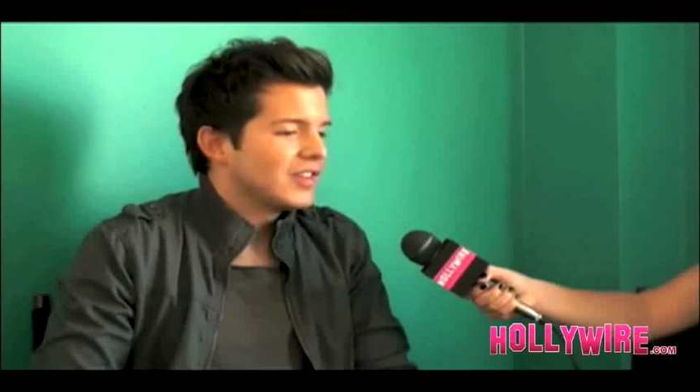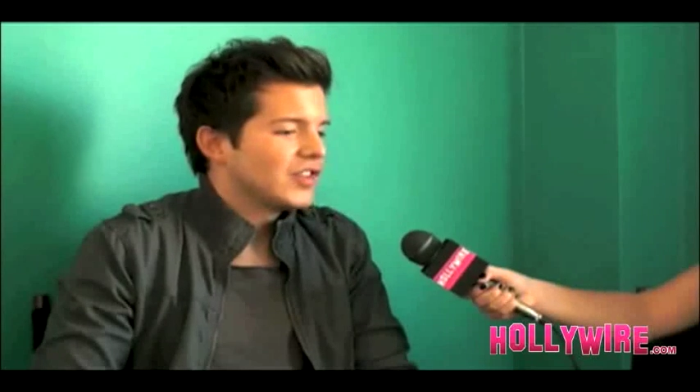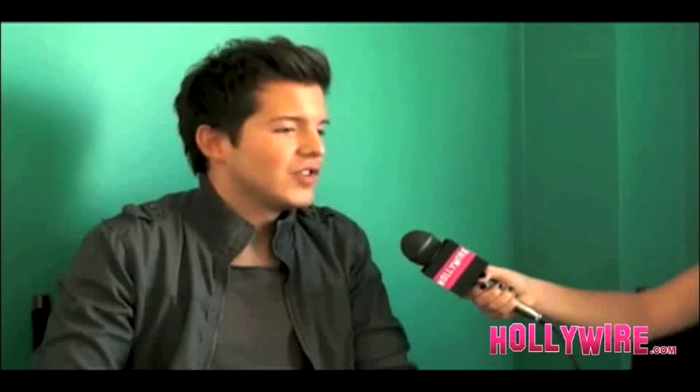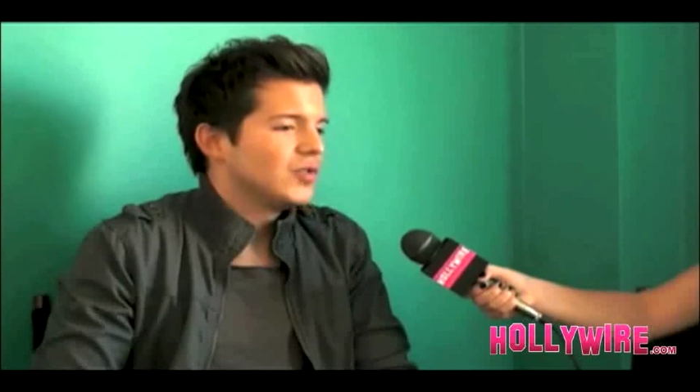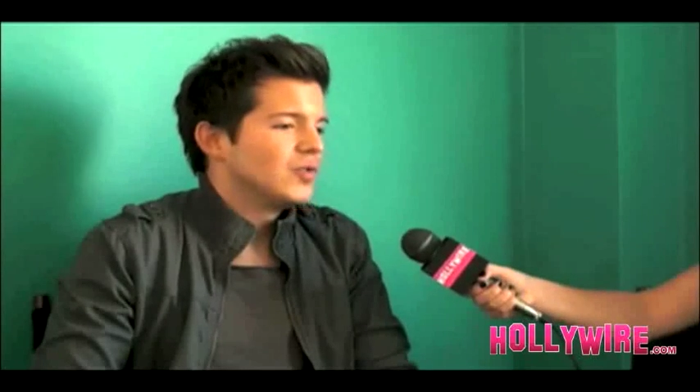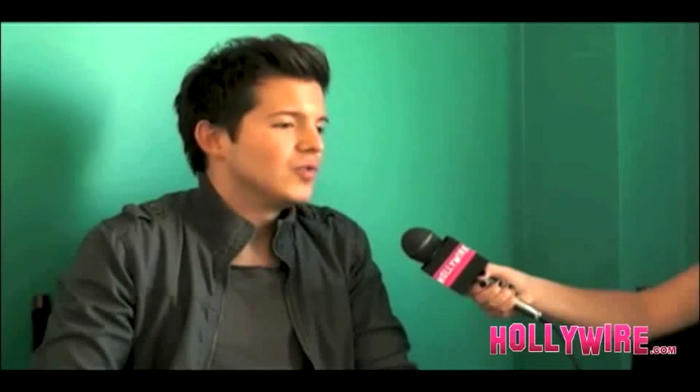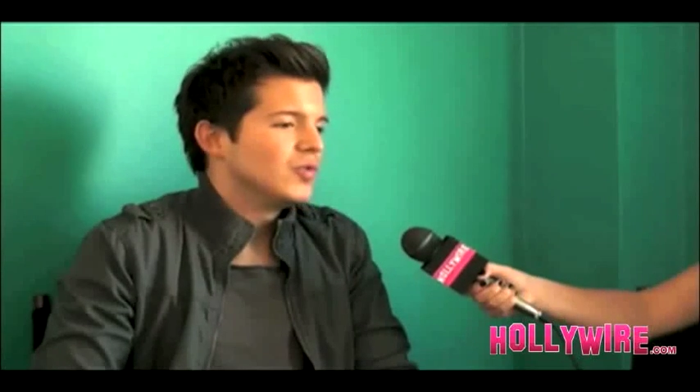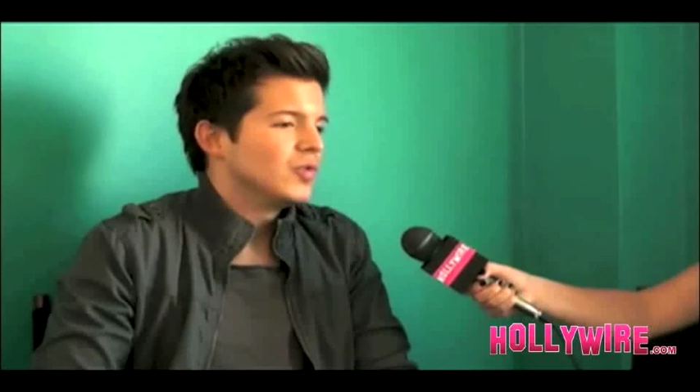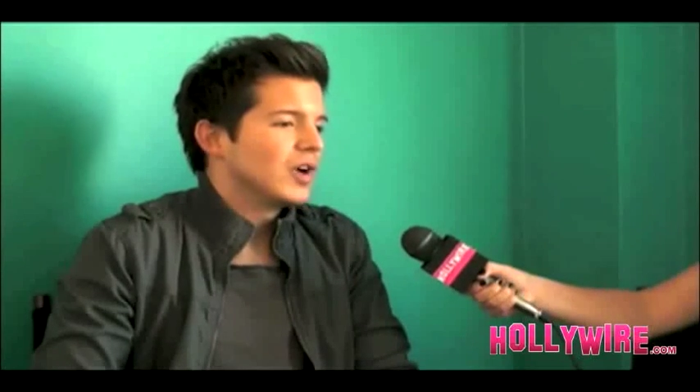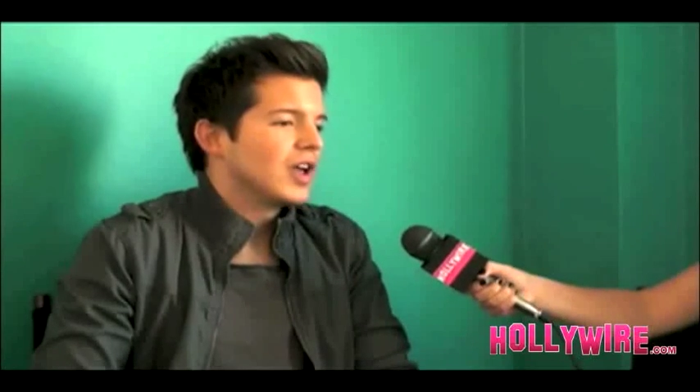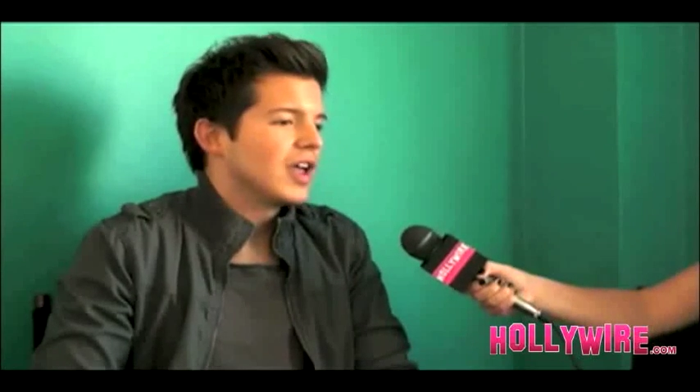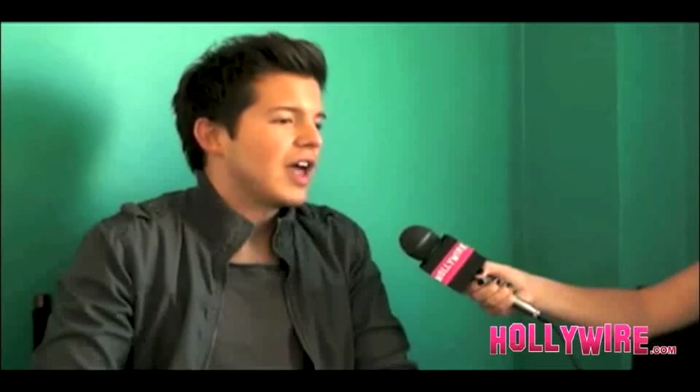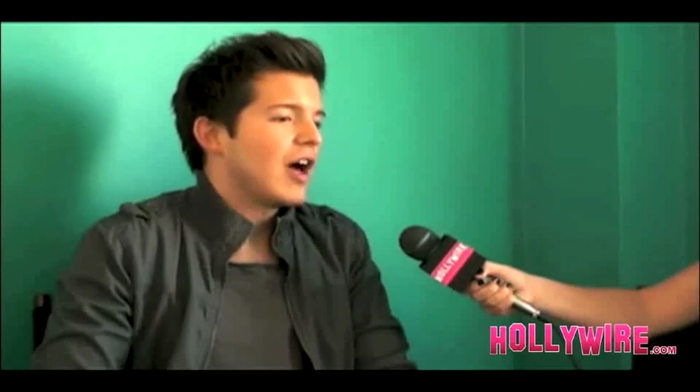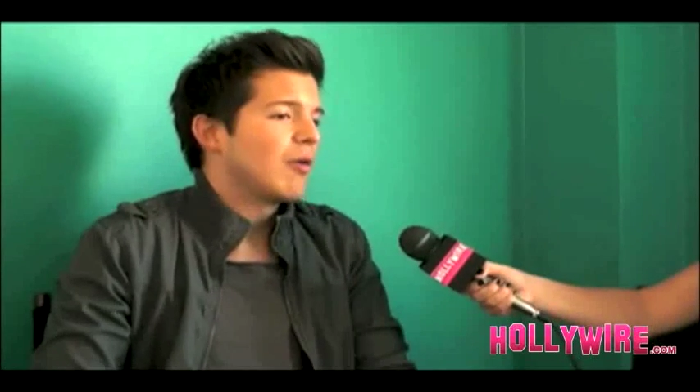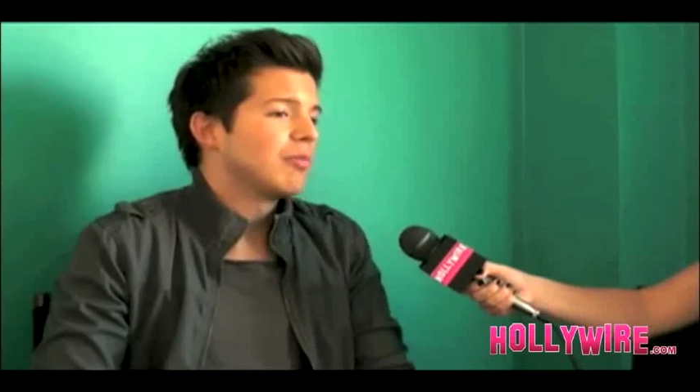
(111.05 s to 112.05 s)
to
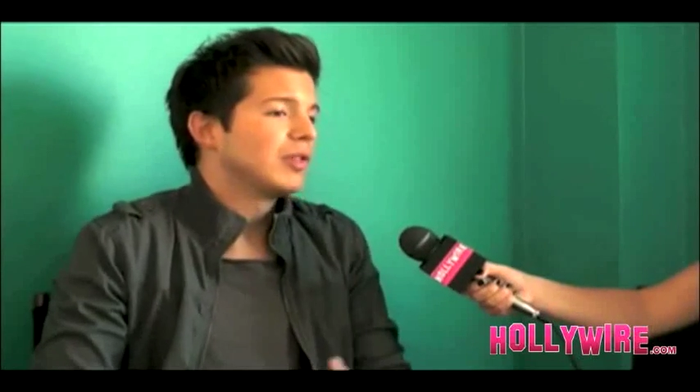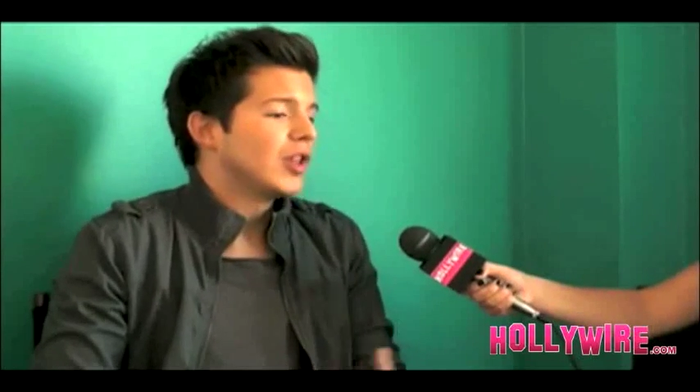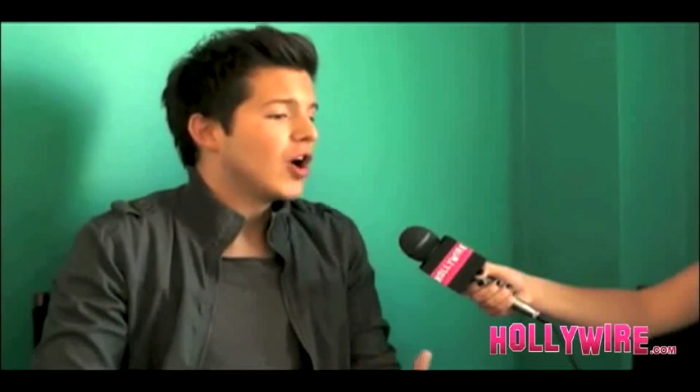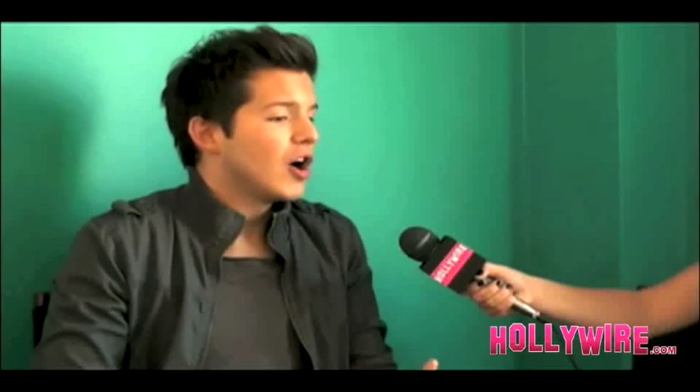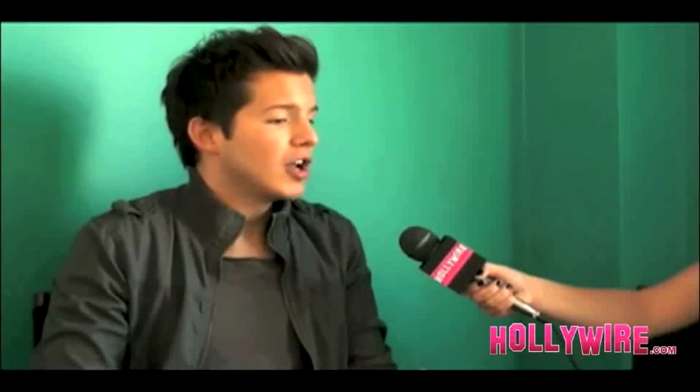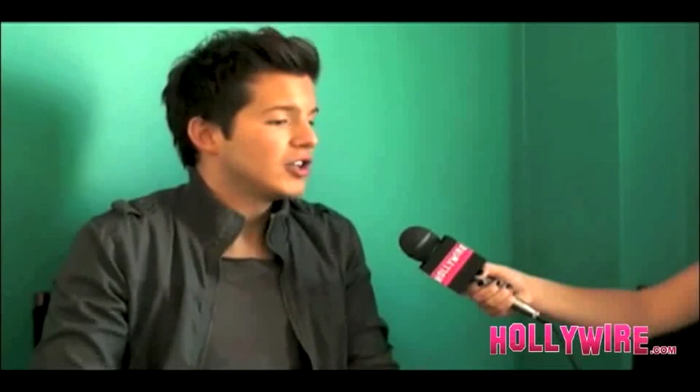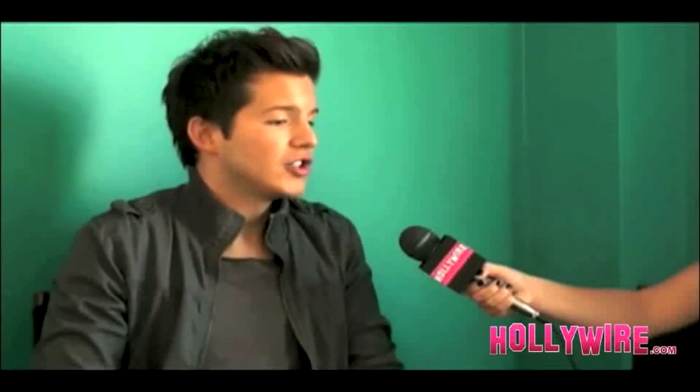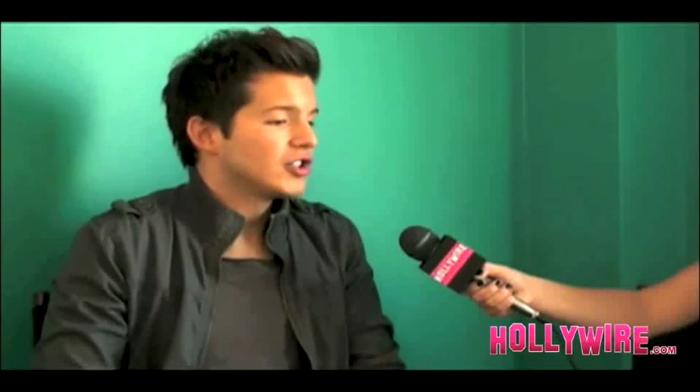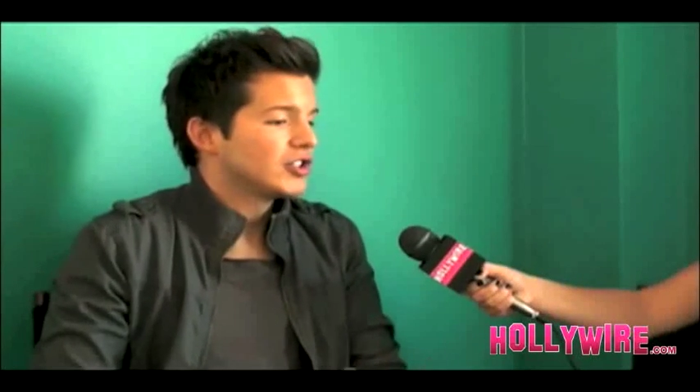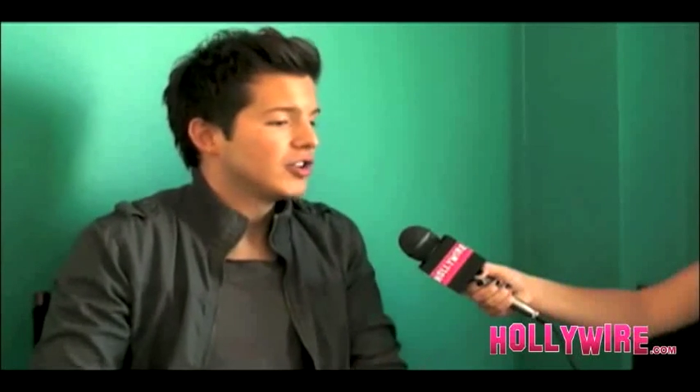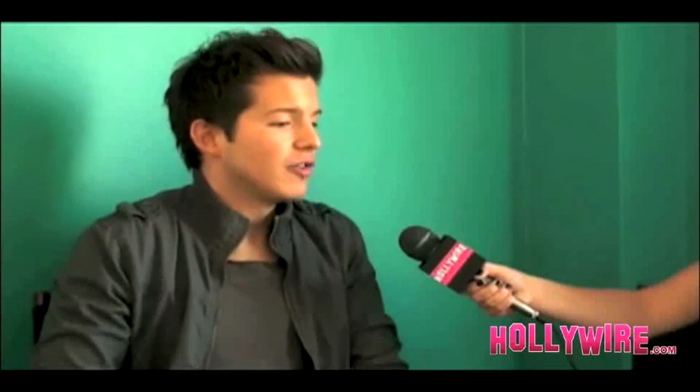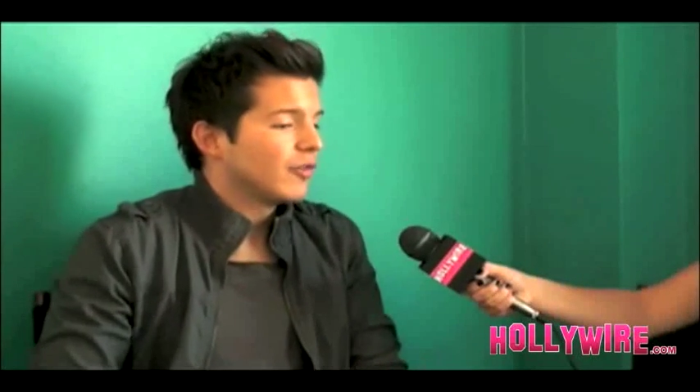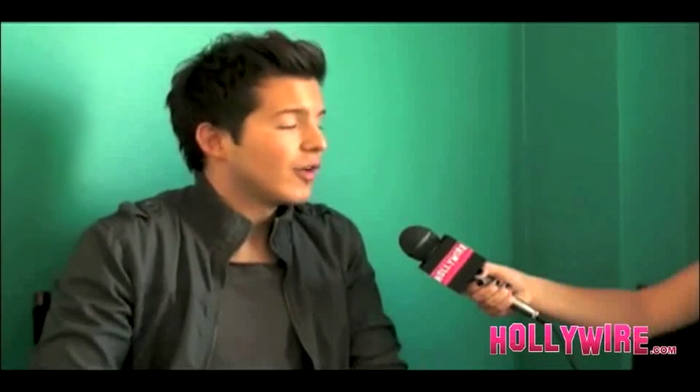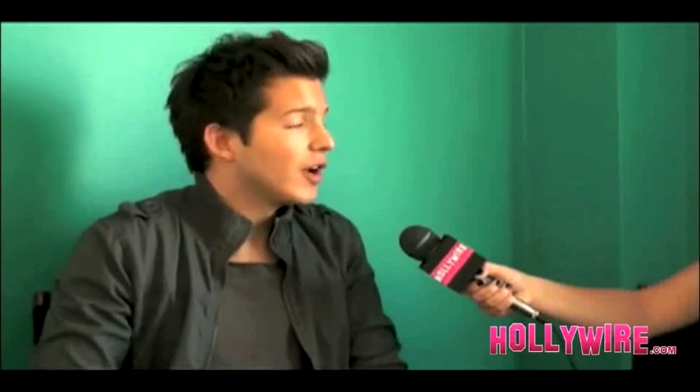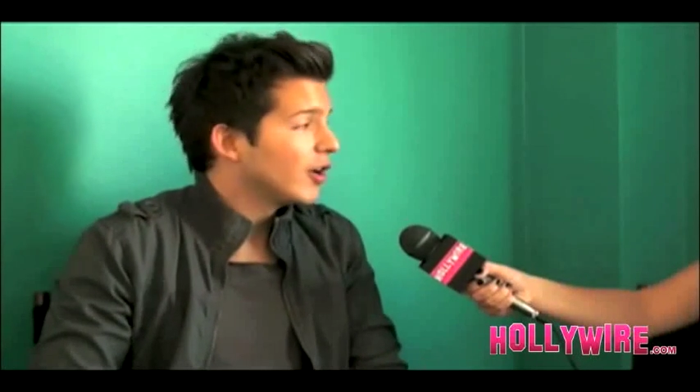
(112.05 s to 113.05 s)
help launch
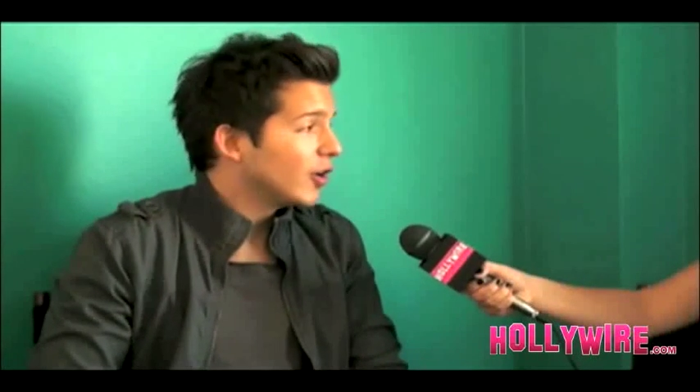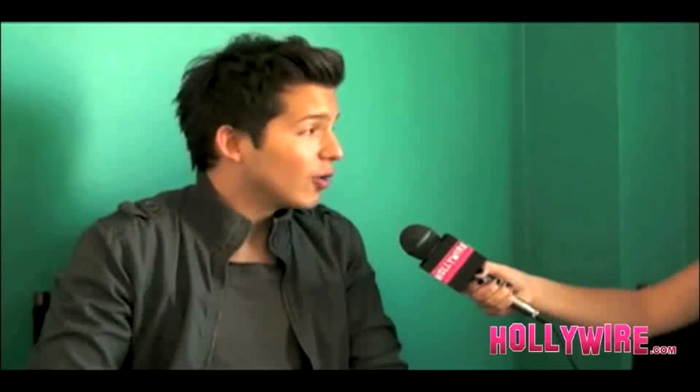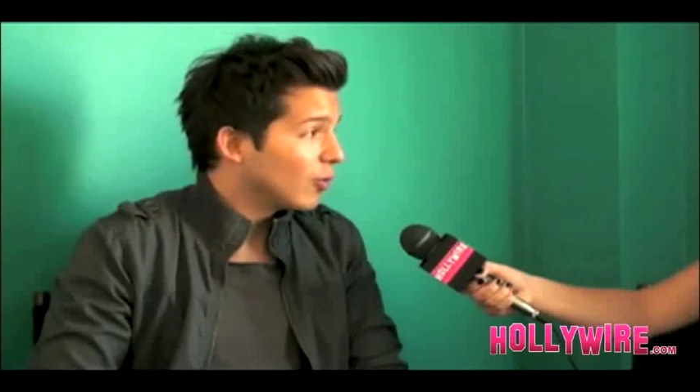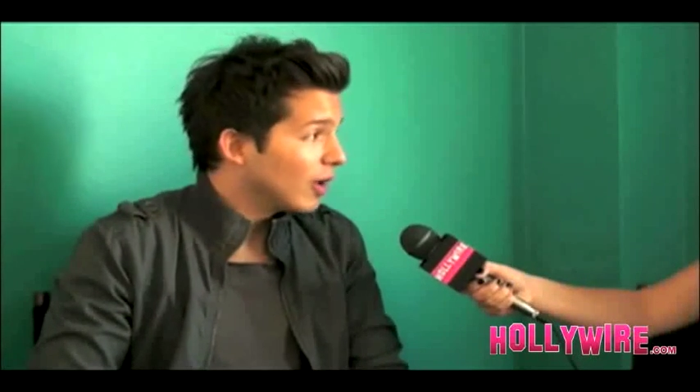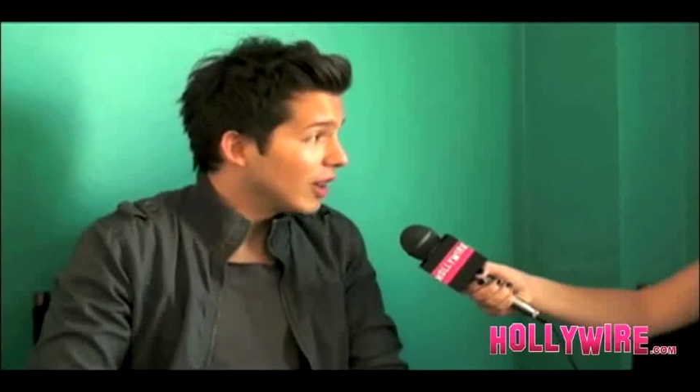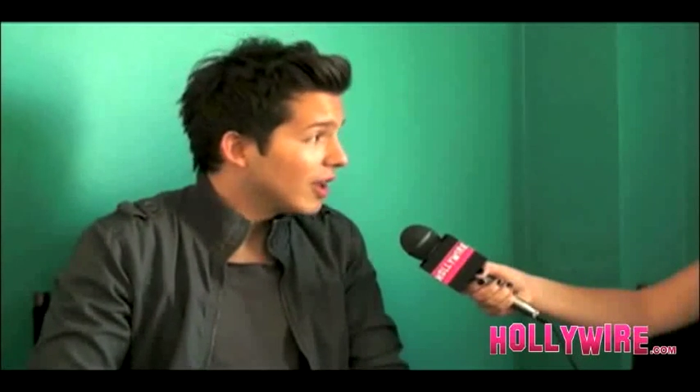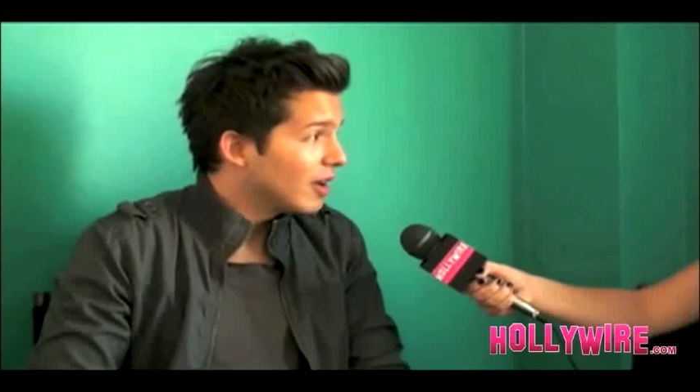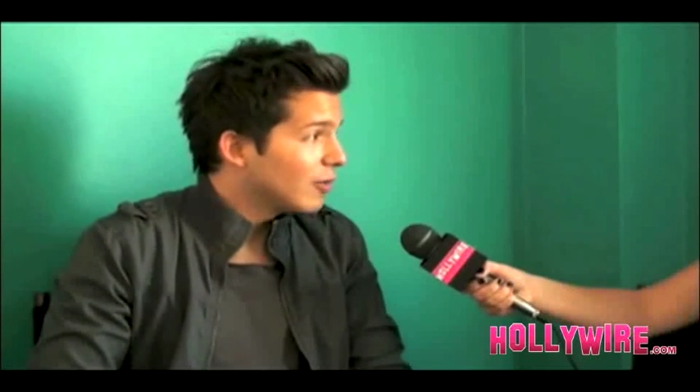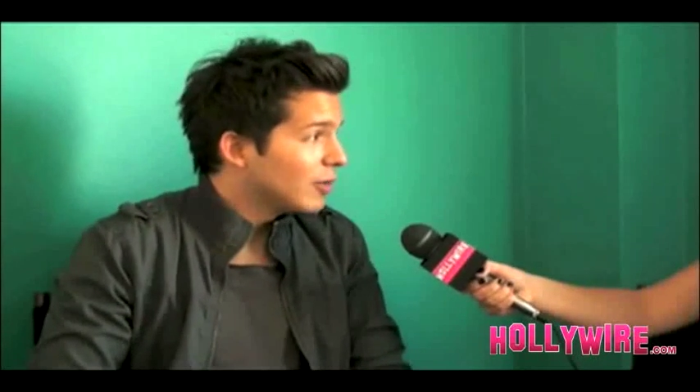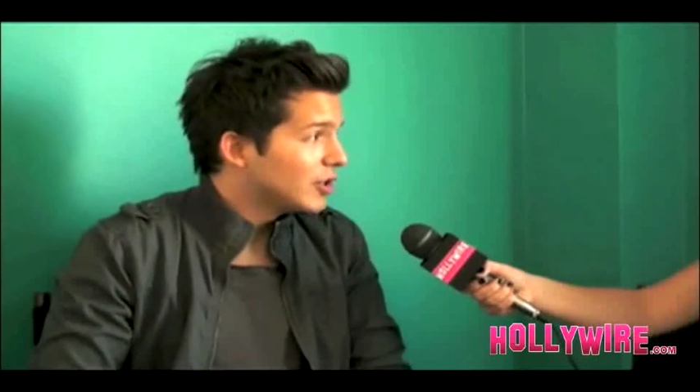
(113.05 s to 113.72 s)
Friend a Gorilla,